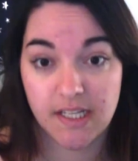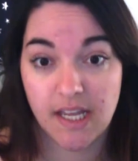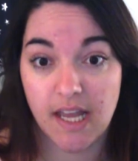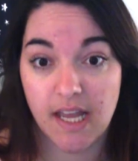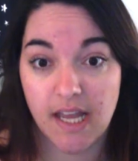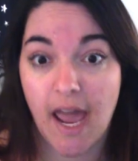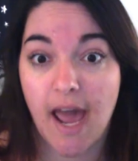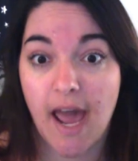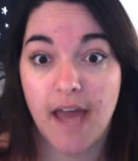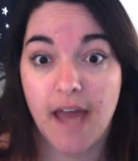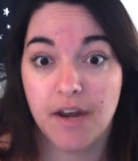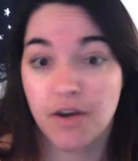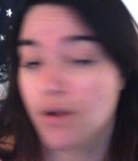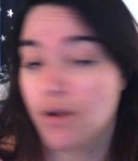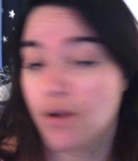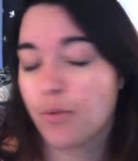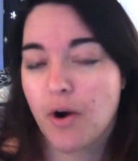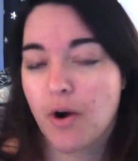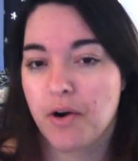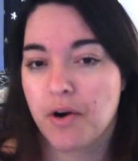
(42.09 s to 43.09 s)
had no
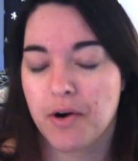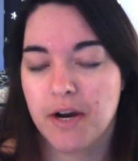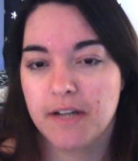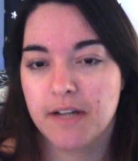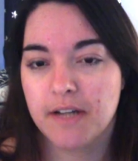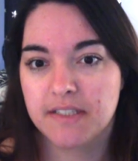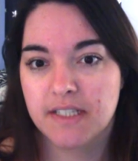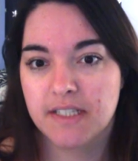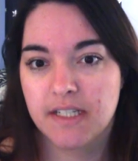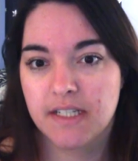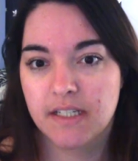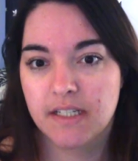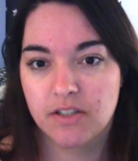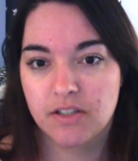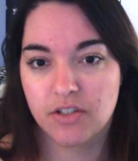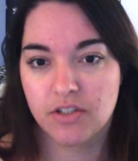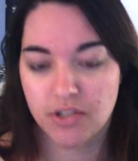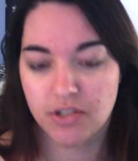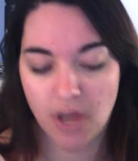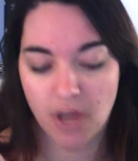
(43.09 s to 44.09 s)
progress to
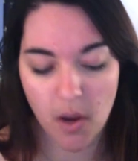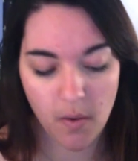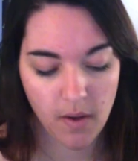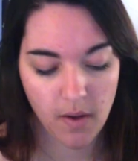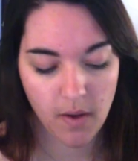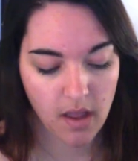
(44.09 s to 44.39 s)
show.